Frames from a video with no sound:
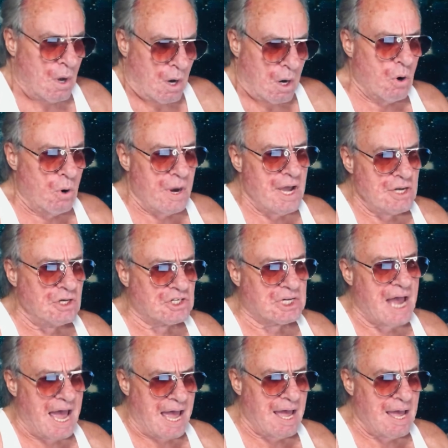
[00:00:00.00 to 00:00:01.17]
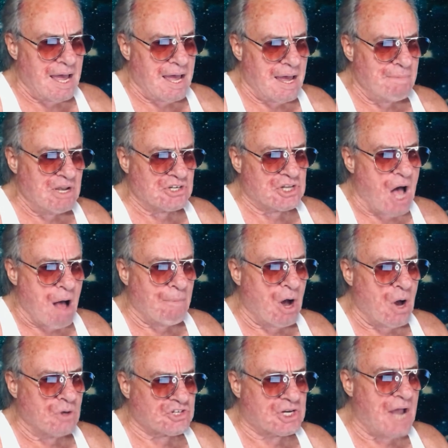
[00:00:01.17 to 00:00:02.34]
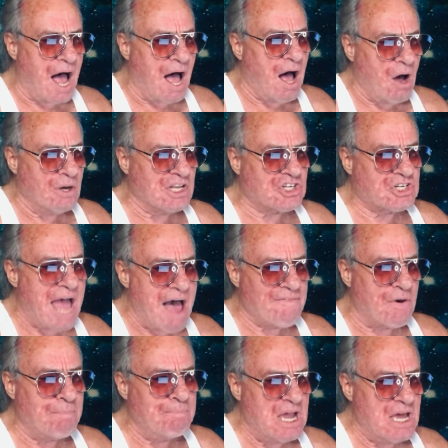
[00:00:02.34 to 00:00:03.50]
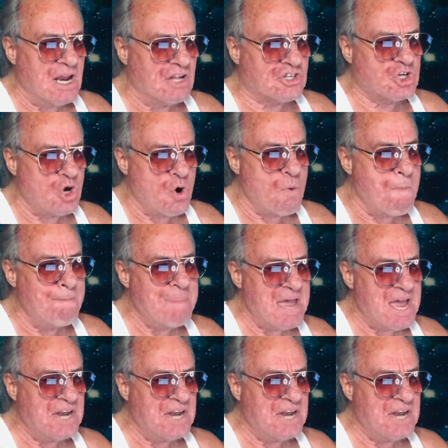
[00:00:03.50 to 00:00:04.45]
When oh, your time is almost gone, it's seven minutes to midnight.